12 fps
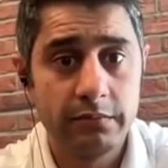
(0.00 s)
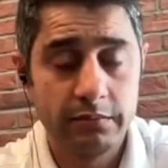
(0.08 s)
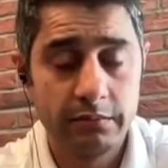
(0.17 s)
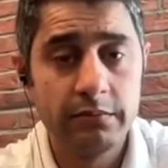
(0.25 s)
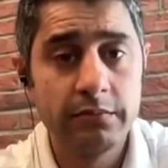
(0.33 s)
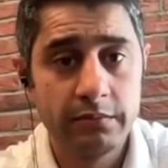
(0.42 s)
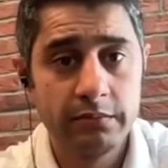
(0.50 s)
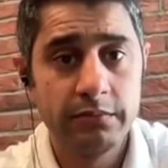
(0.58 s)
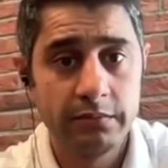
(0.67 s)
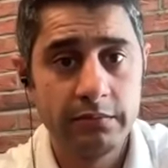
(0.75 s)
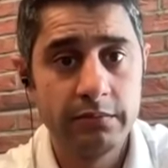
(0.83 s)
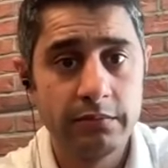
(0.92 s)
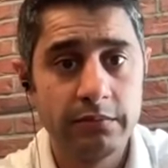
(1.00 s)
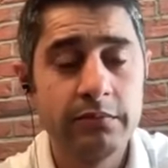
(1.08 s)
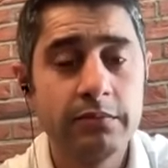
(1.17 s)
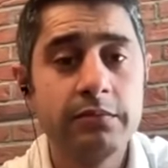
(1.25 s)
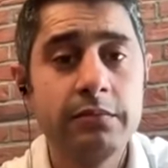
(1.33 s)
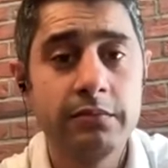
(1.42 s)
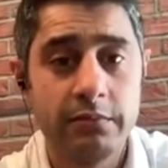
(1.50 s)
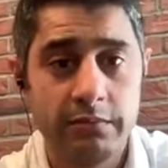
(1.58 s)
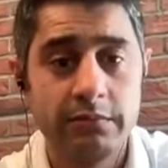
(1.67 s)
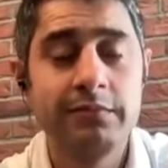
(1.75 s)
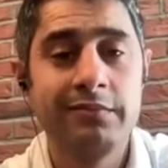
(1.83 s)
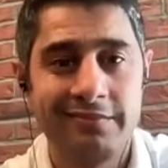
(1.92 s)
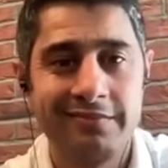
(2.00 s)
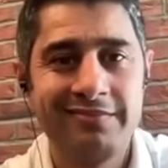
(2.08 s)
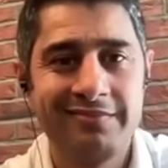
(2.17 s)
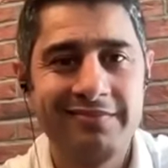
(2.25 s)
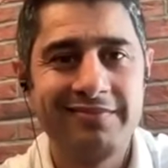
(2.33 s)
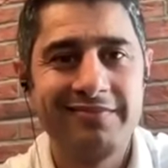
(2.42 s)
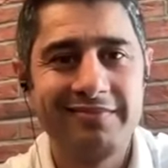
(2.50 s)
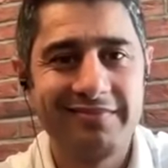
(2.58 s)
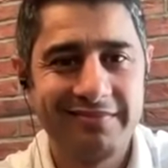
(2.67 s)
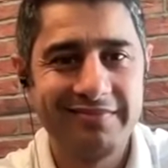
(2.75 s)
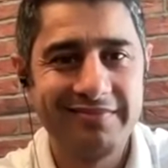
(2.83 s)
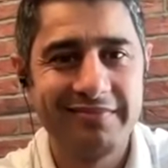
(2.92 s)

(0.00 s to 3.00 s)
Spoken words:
(silent)